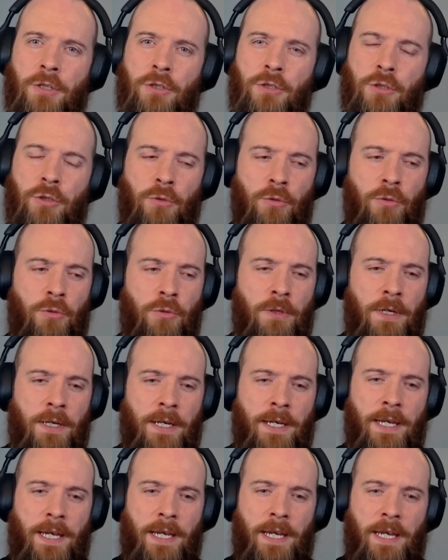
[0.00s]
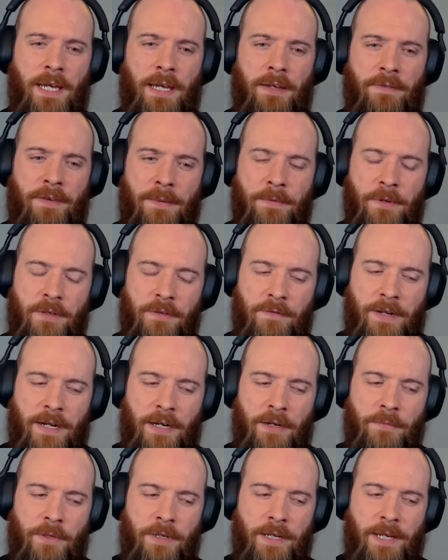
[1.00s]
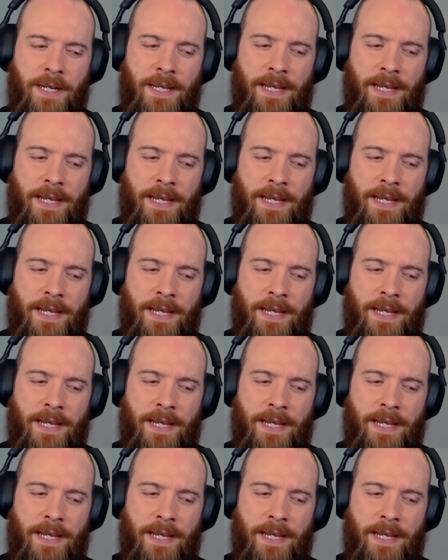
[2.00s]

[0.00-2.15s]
So if I'm in an environment